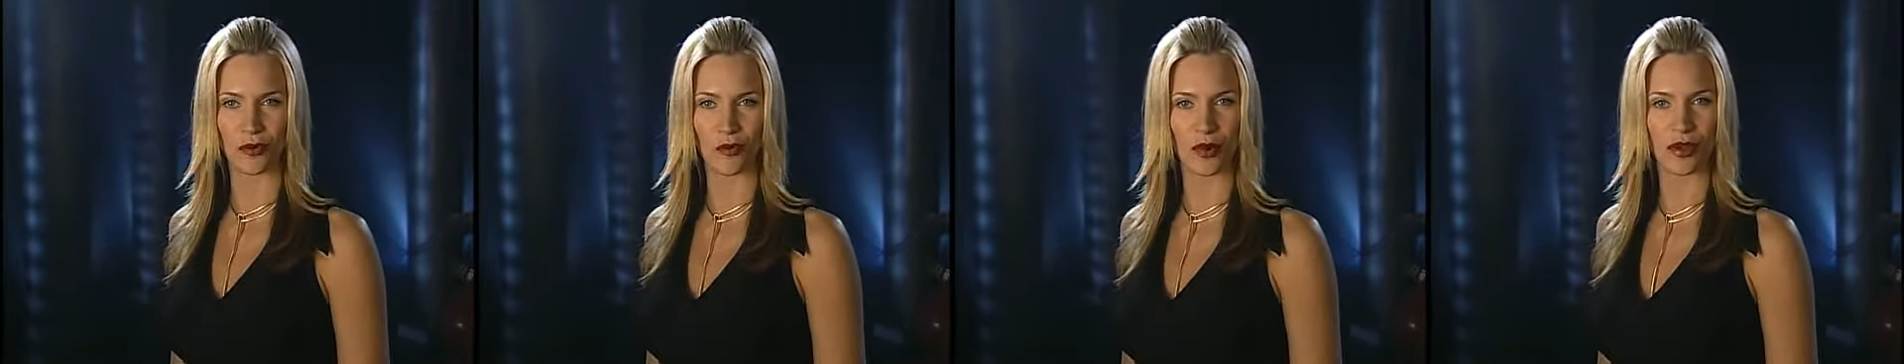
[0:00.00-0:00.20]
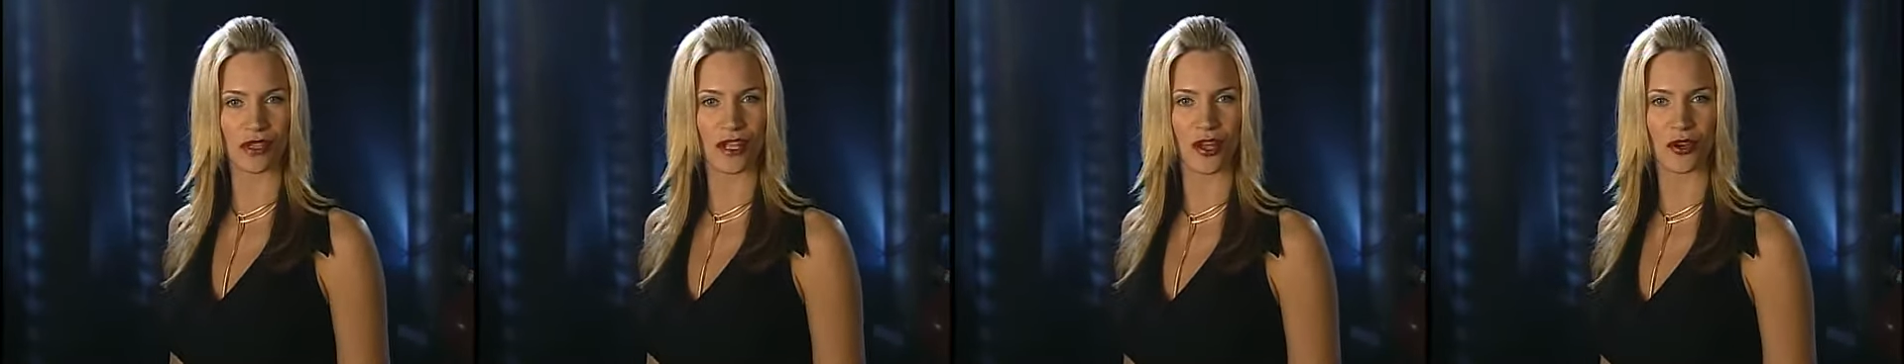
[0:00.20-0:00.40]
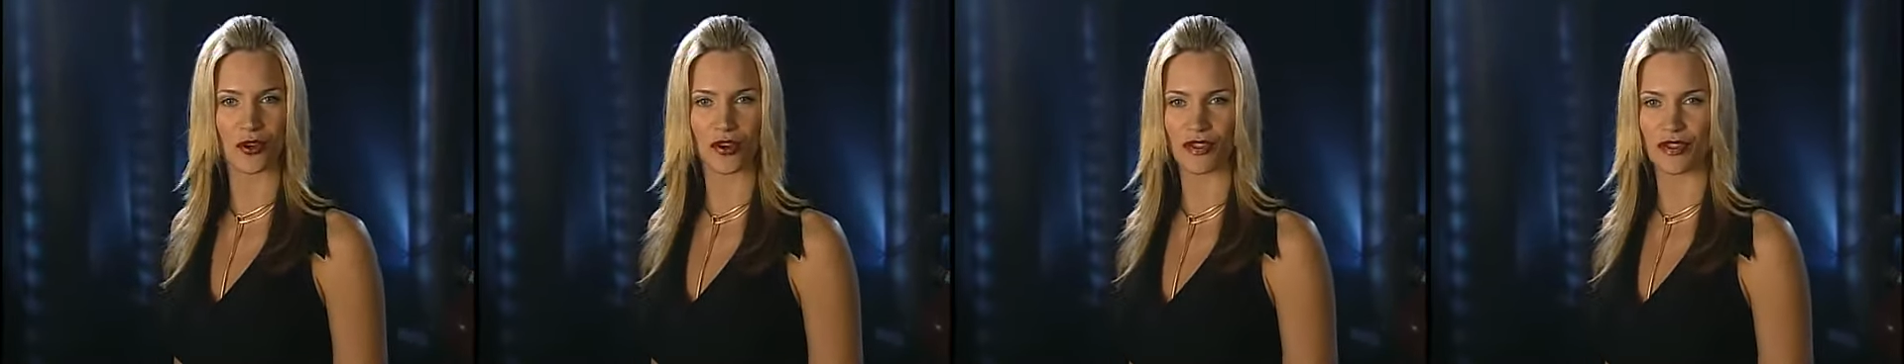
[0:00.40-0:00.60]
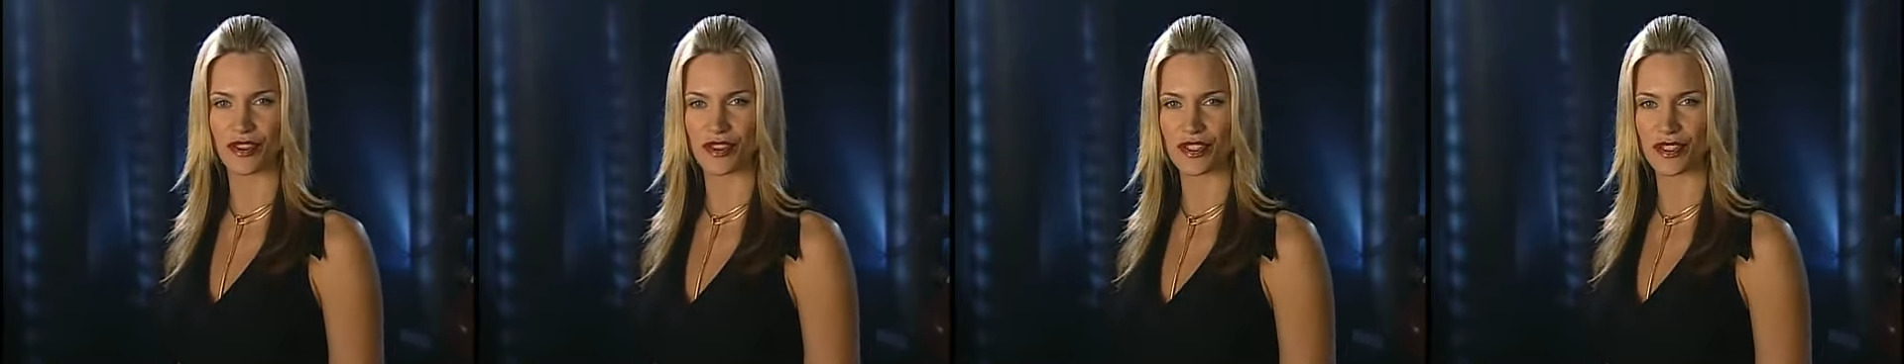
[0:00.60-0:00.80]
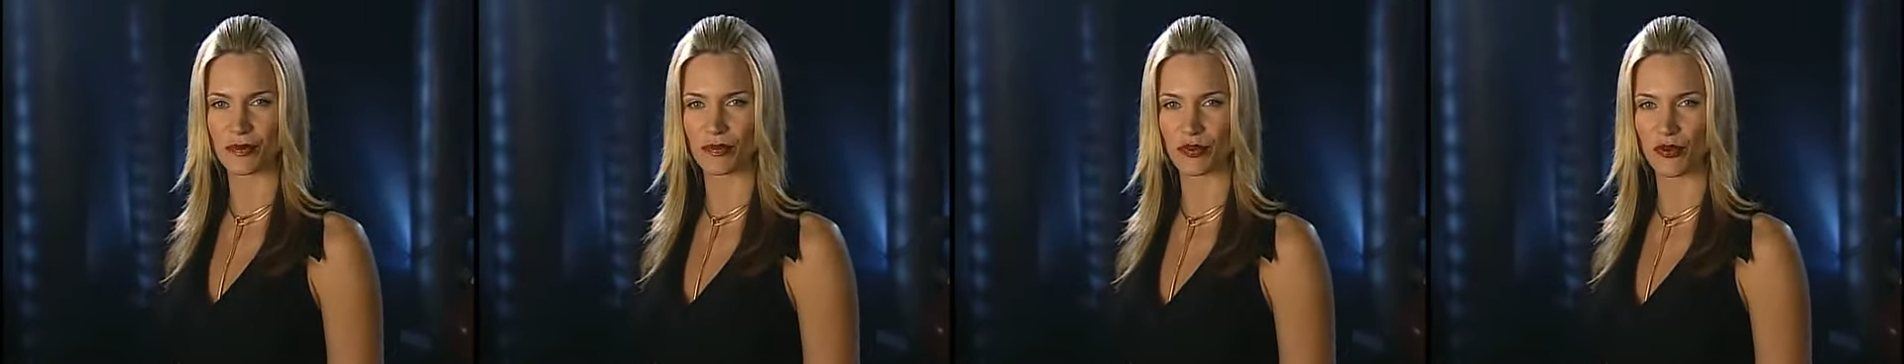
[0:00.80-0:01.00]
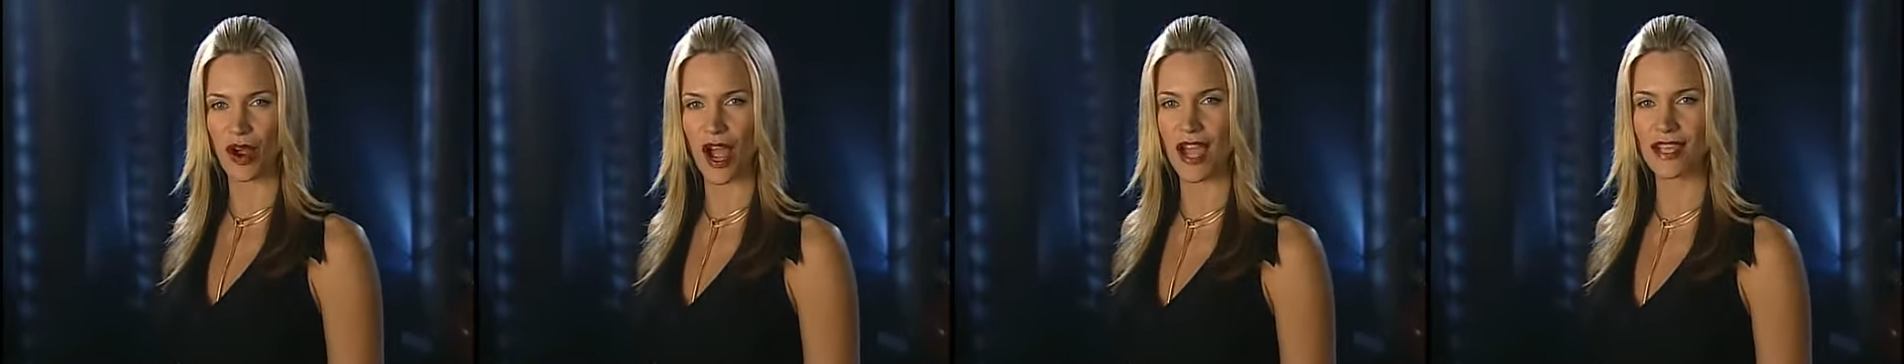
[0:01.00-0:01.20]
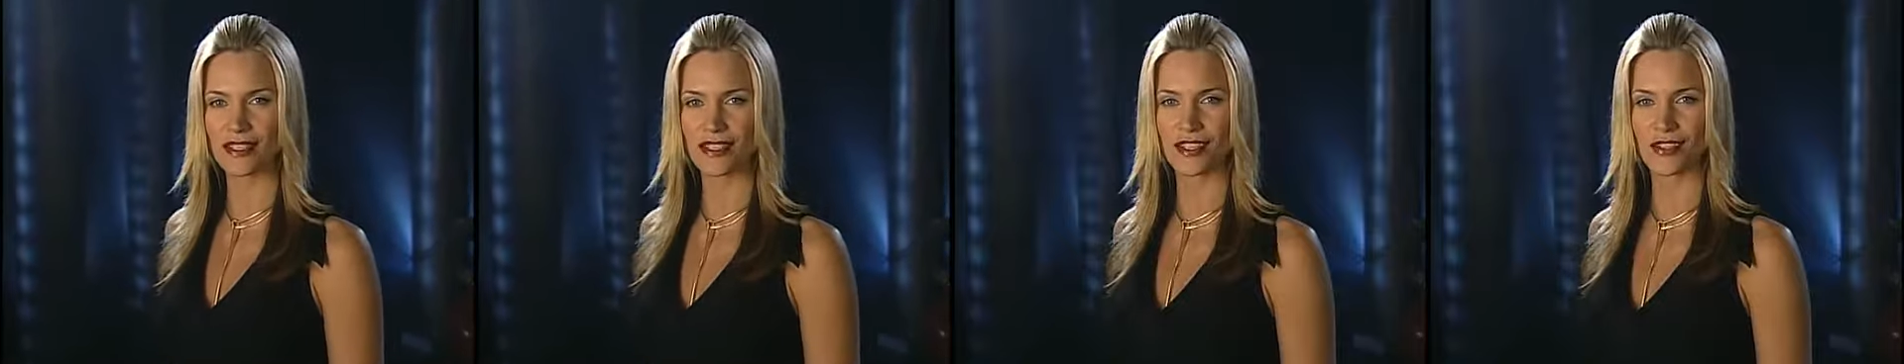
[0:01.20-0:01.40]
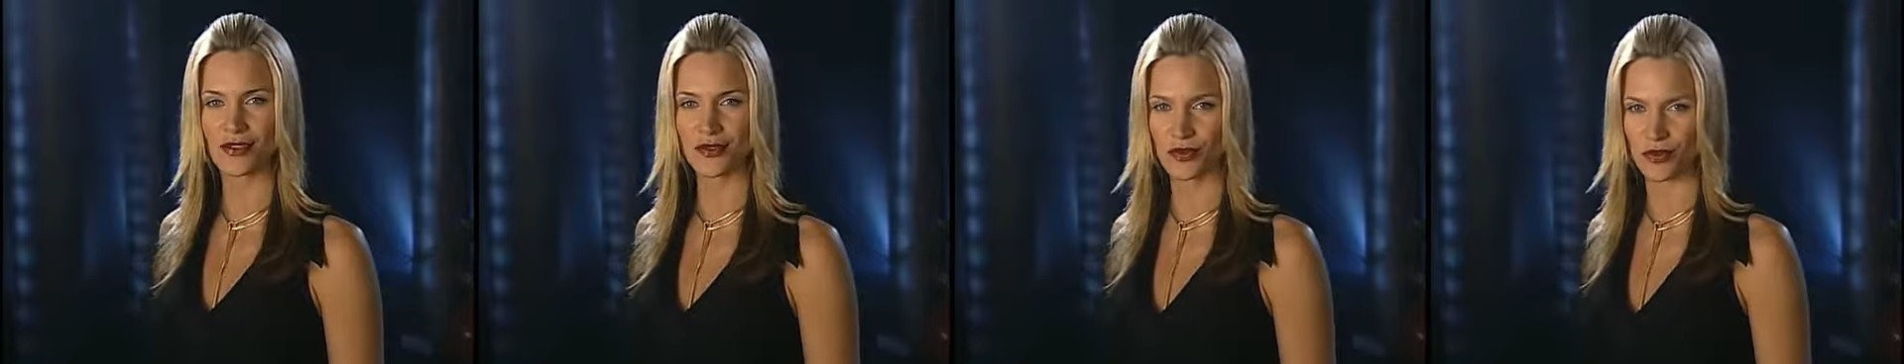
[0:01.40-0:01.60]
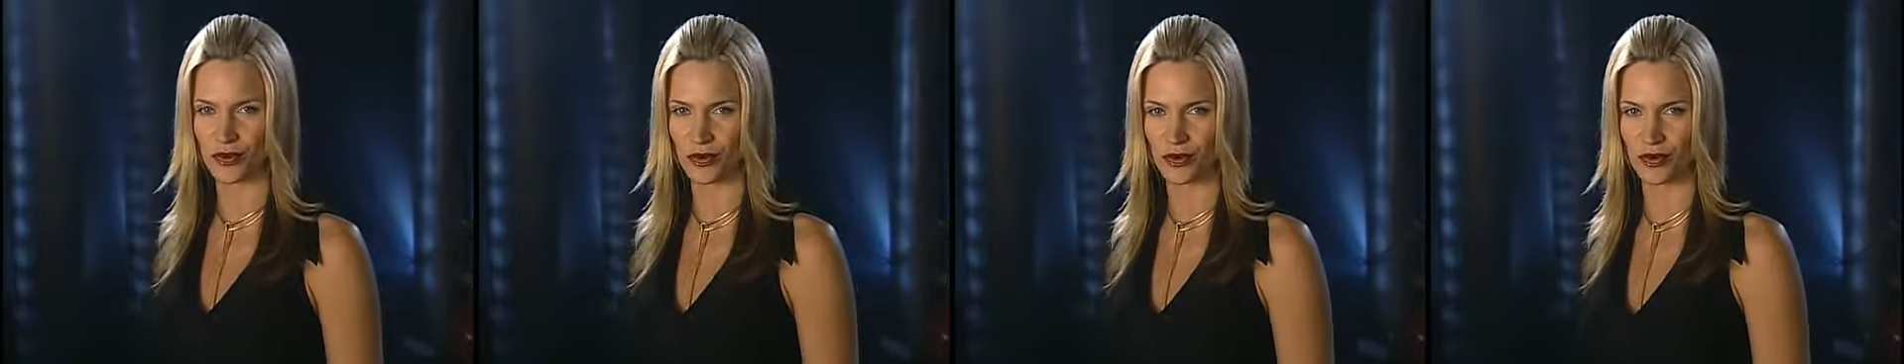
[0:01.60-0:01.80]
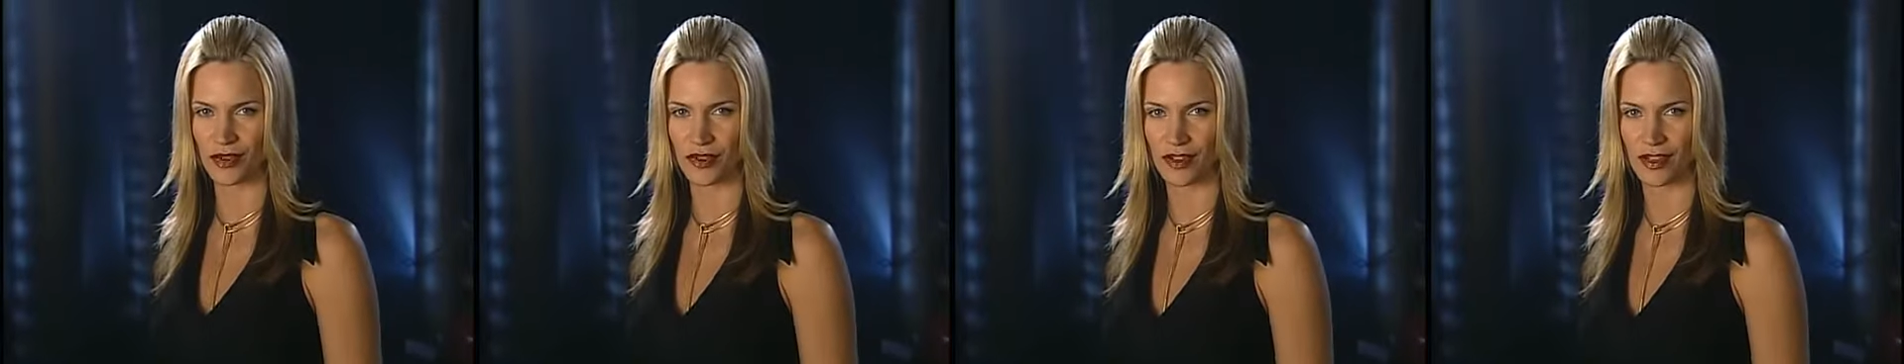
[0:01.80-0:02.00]
we'll unearth the surprising
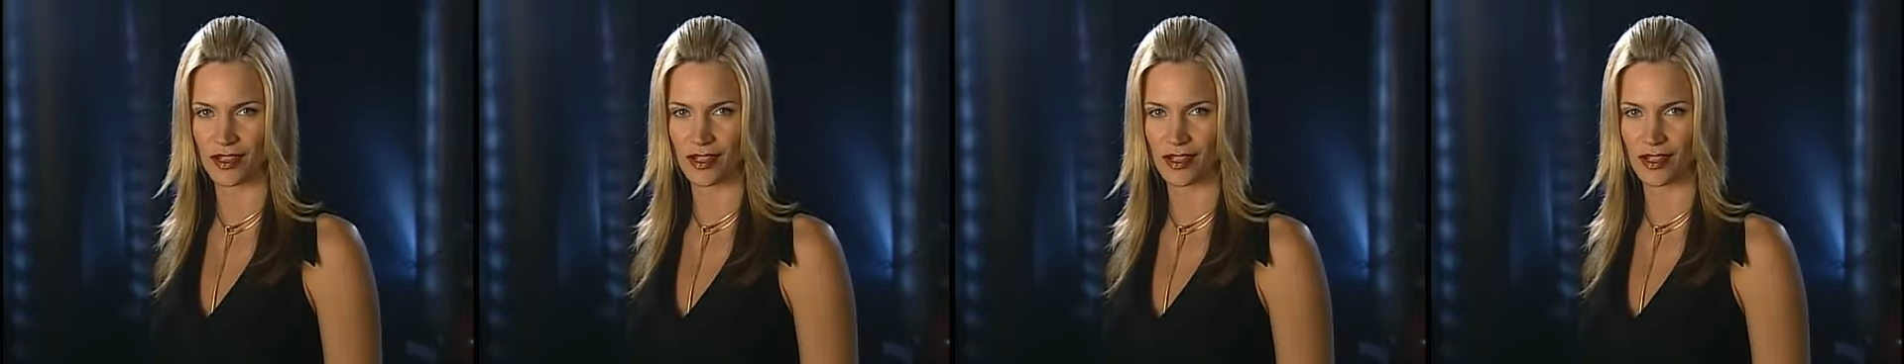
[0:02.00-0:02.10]
truth